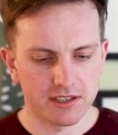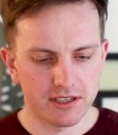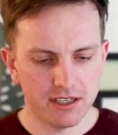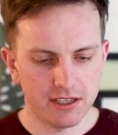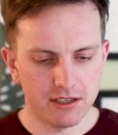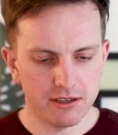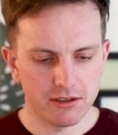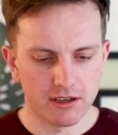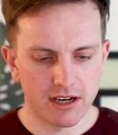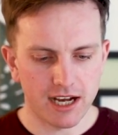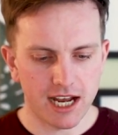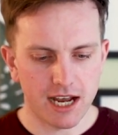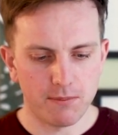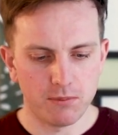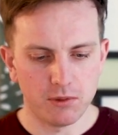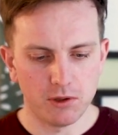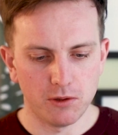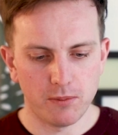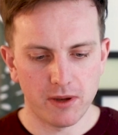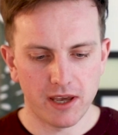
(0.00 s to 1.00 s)
See, you've got
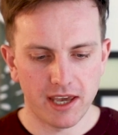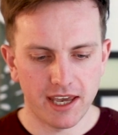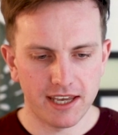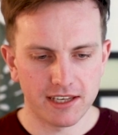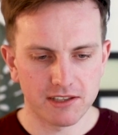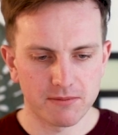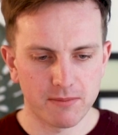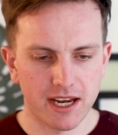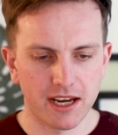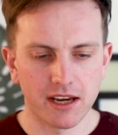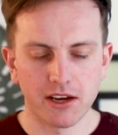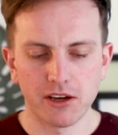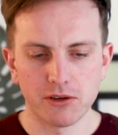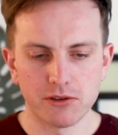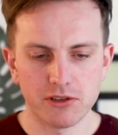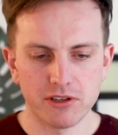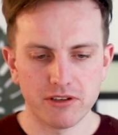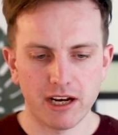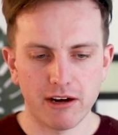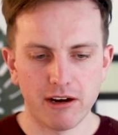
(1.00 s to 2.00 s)
apple, pears,
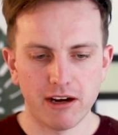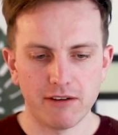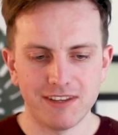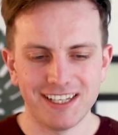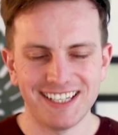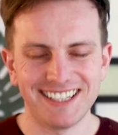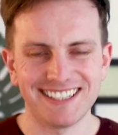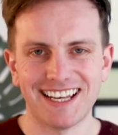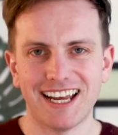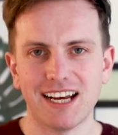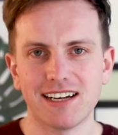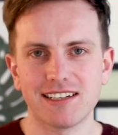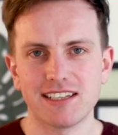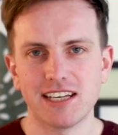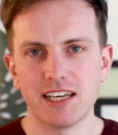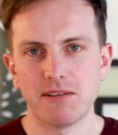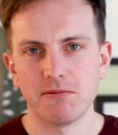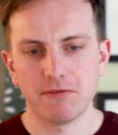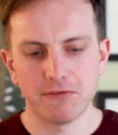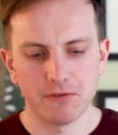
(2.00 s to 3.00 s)
mangoes, you now have the exact
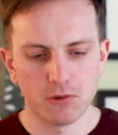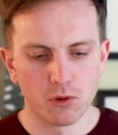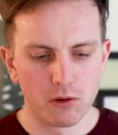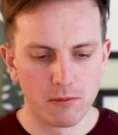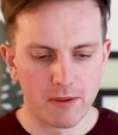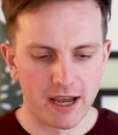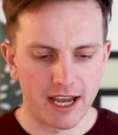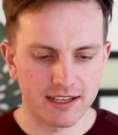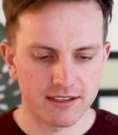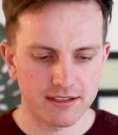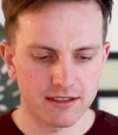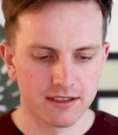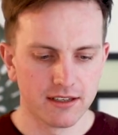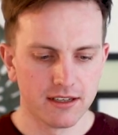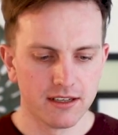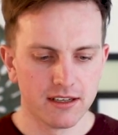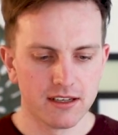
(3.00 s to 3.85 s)
same format.